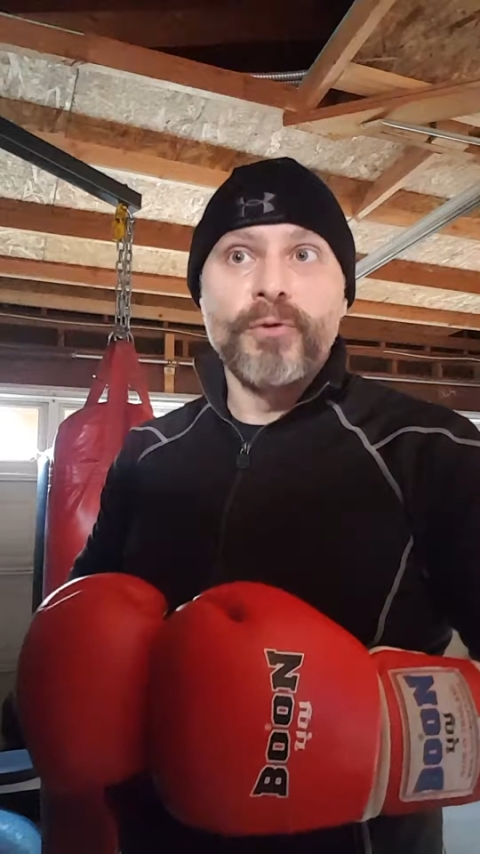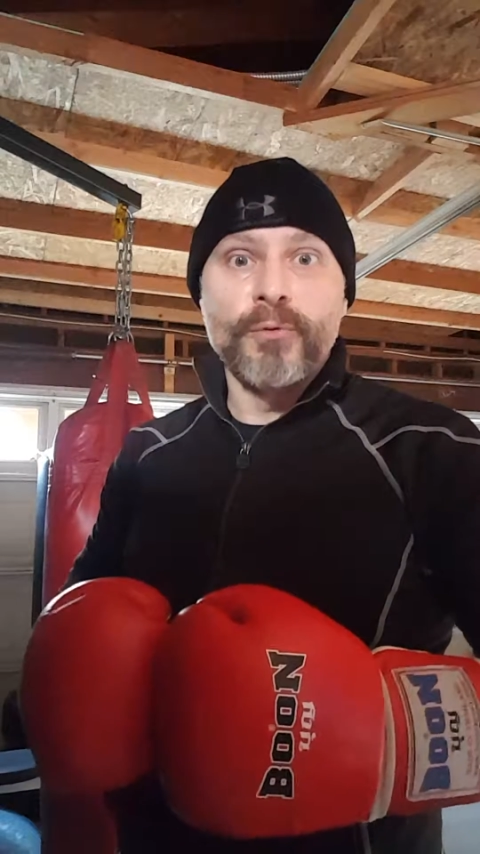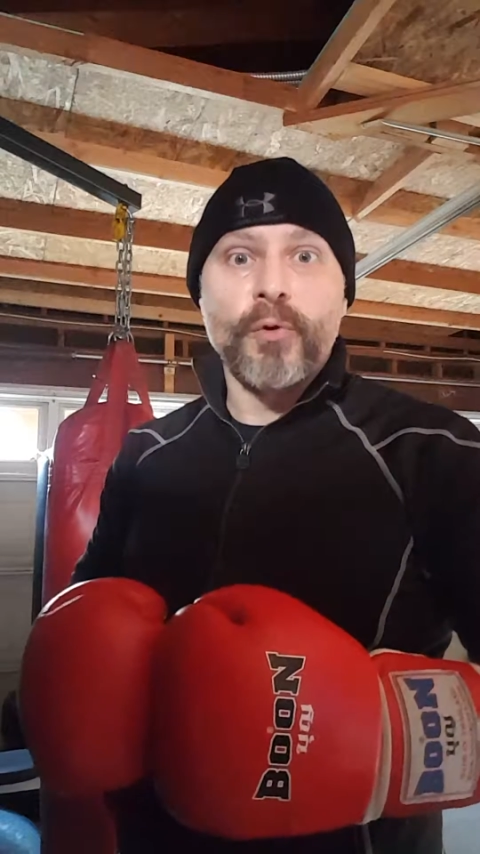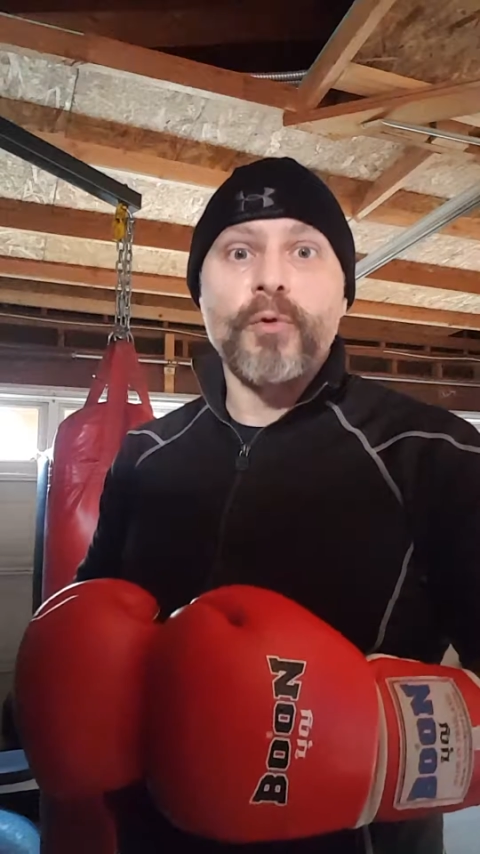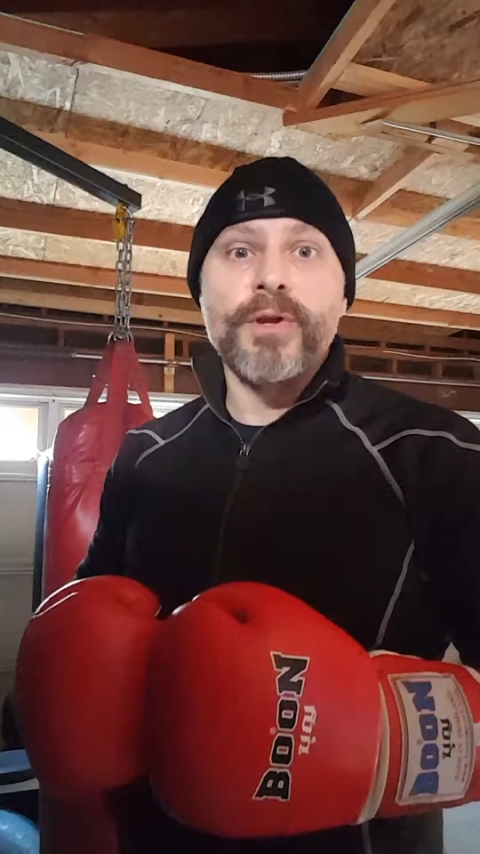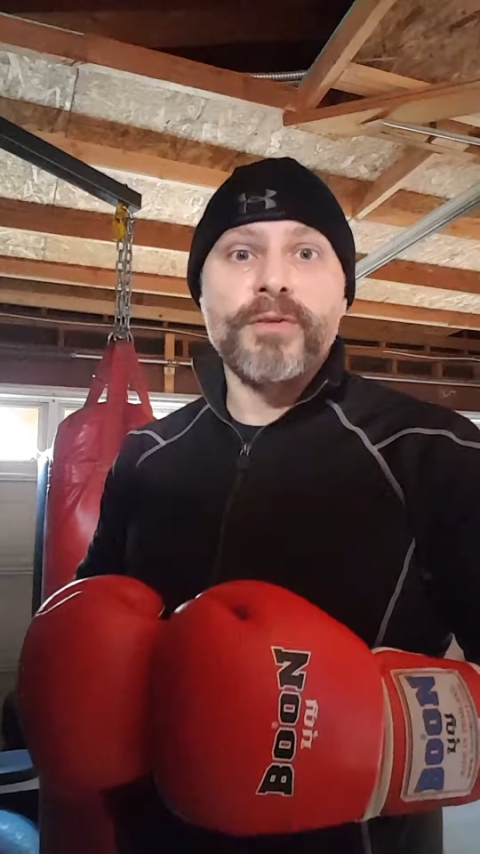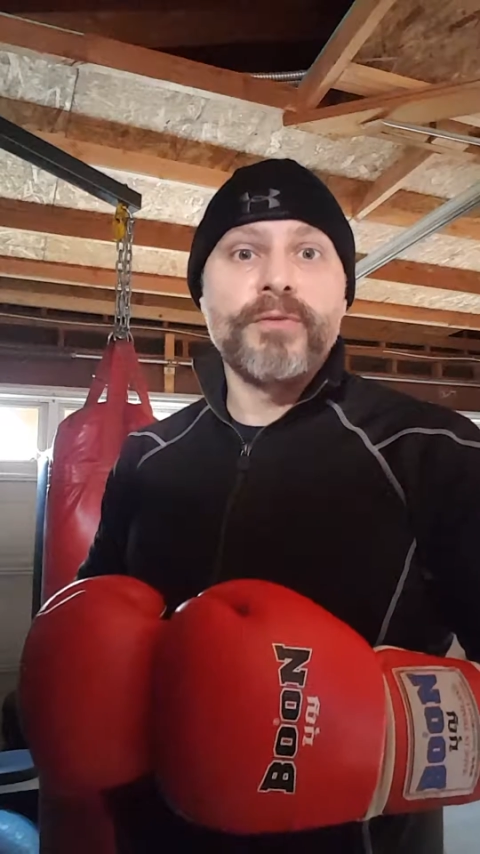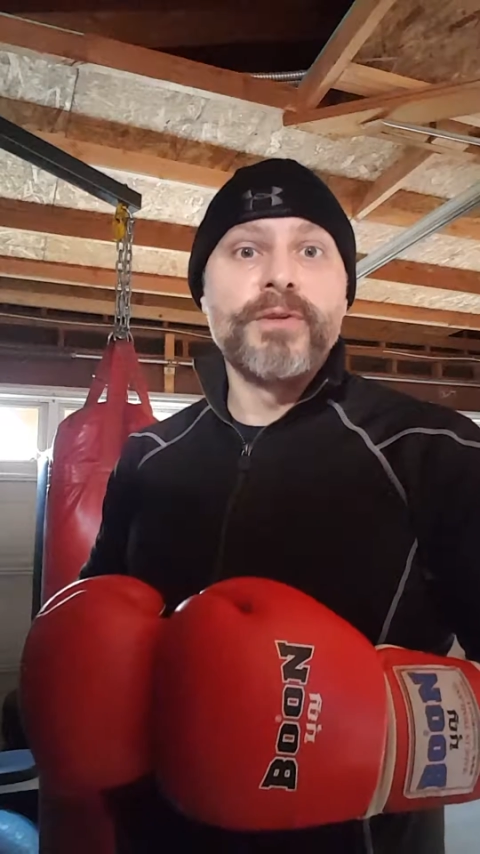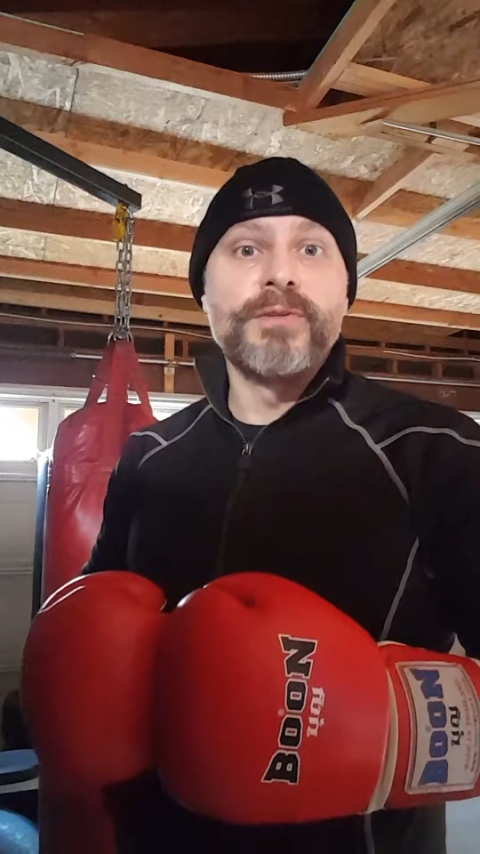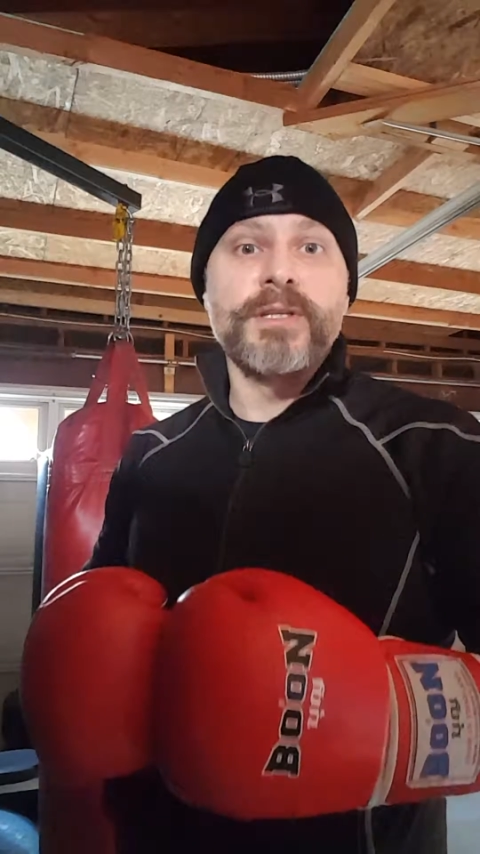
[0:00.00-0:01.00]
notorious
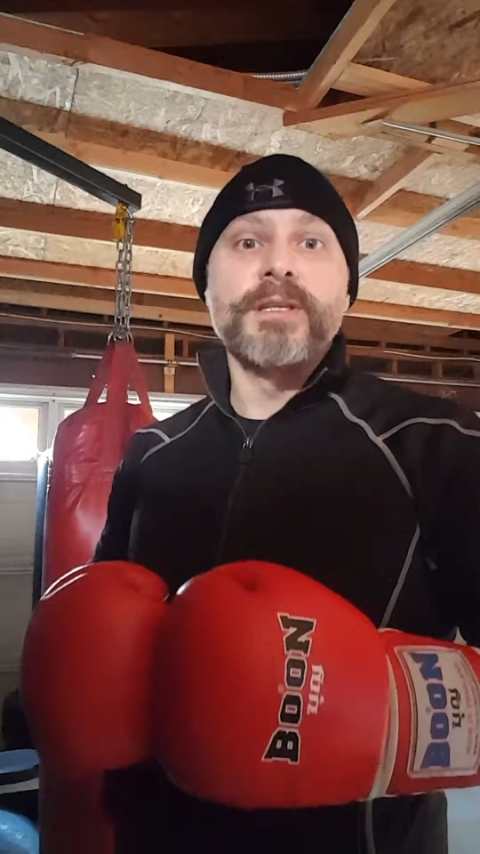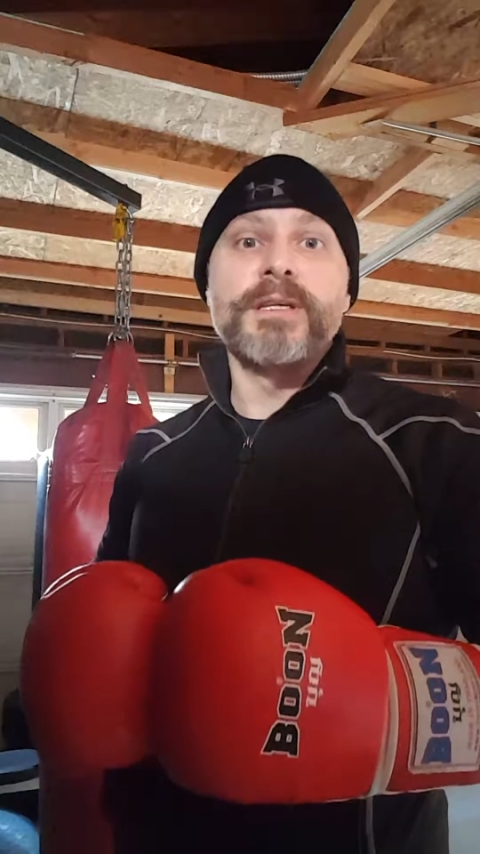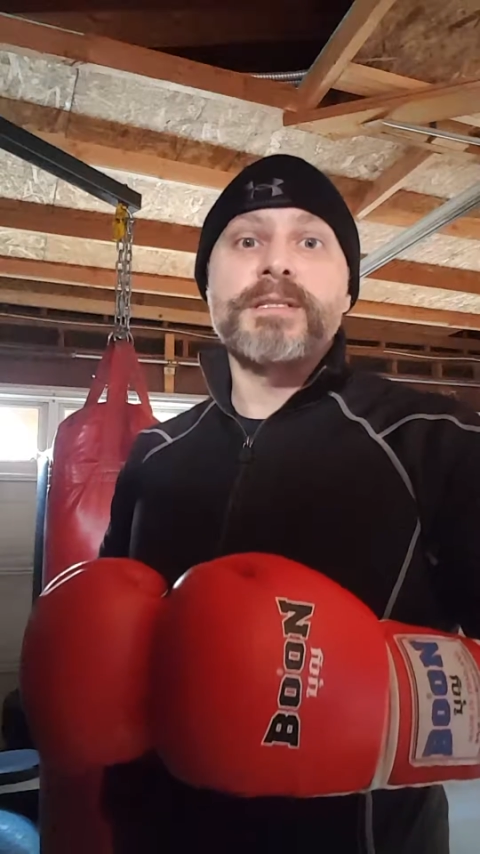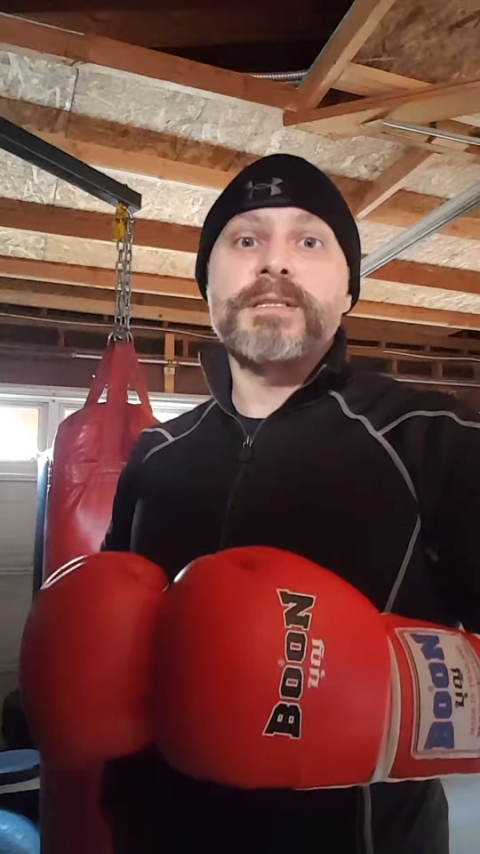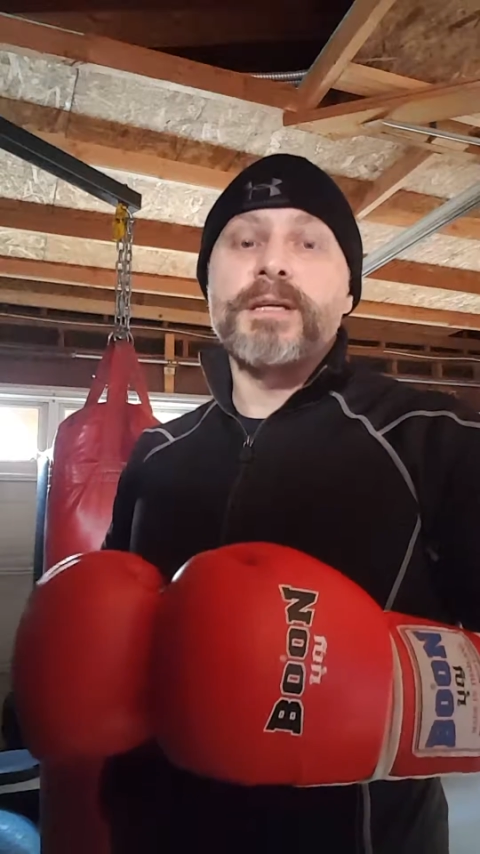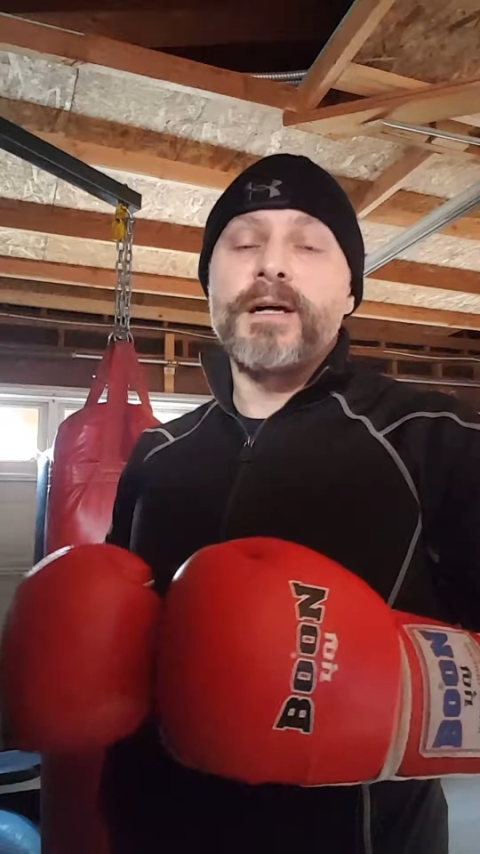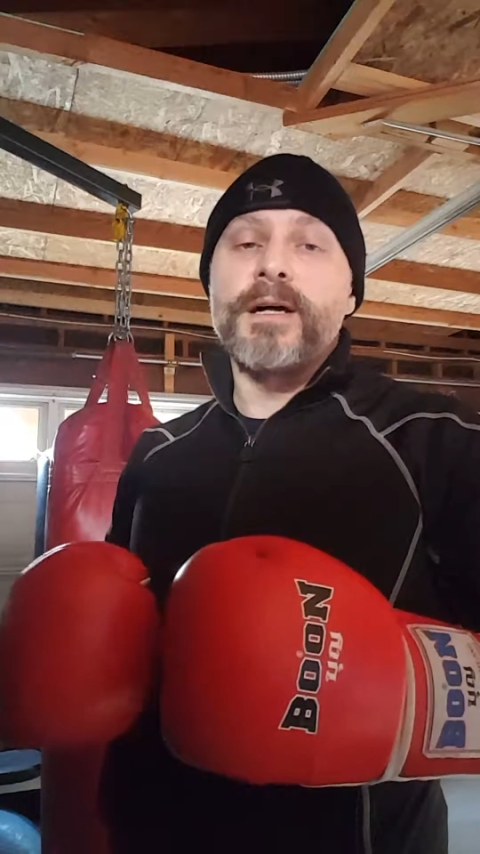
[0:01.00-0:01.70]
for using this